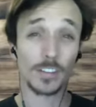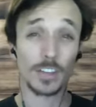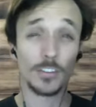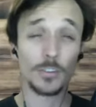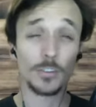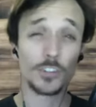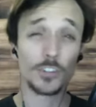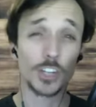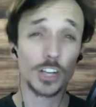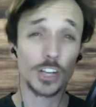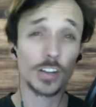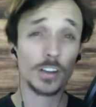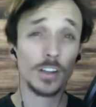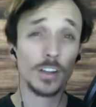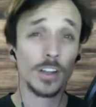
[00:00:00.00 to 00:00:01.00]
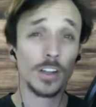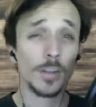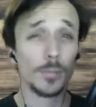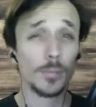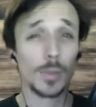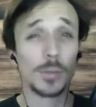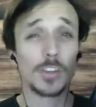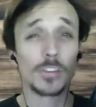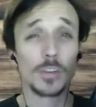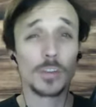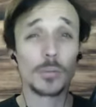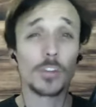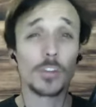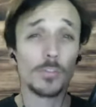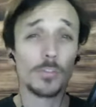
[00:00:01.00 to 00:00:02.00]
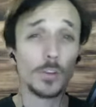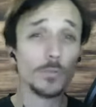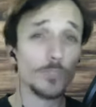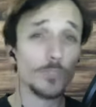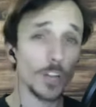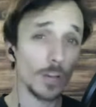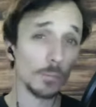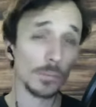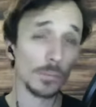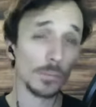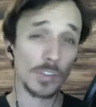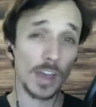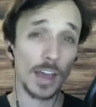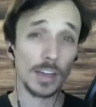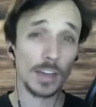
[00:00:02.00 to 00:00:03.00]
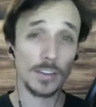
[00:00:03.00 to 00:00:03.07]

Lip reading: Can you share maybe some of the few gems that